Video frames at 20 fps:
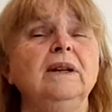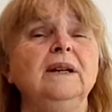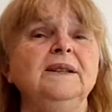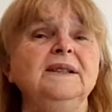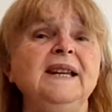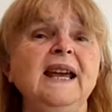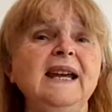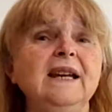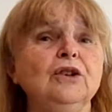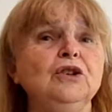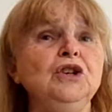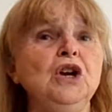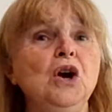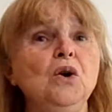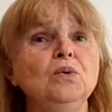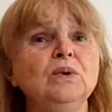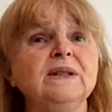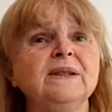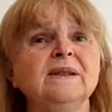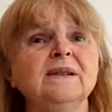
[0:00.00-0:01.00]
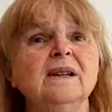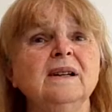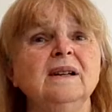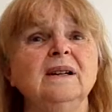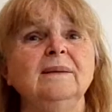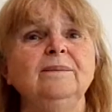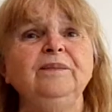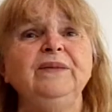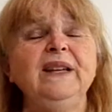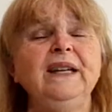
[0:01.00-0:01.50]
take notes,
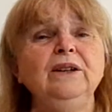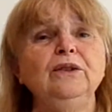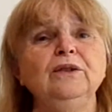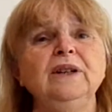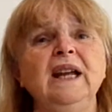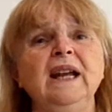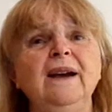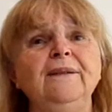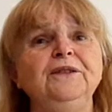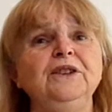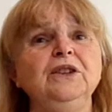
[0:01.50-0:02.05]
they don't have